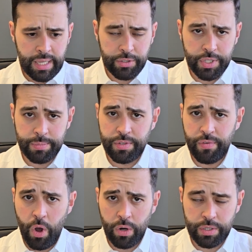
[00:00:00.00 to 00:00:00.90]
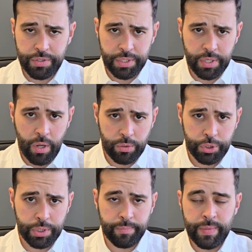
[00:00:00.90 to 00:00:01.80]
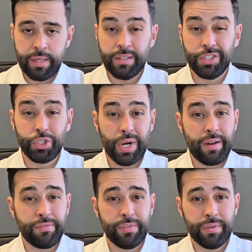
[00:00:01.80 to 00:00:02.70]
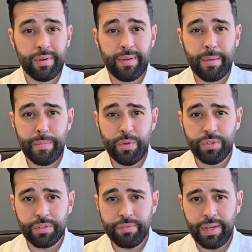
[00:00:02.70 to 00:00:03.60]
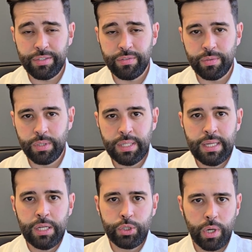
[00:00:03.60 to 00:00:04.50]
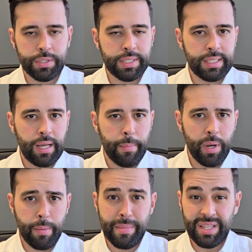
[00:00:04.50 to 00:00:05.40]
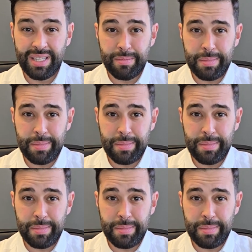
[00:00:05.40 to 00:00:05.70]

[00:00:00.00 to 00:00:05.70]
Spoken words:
In terms of arts and culture, the Stratford Music Festival draws in about 1 million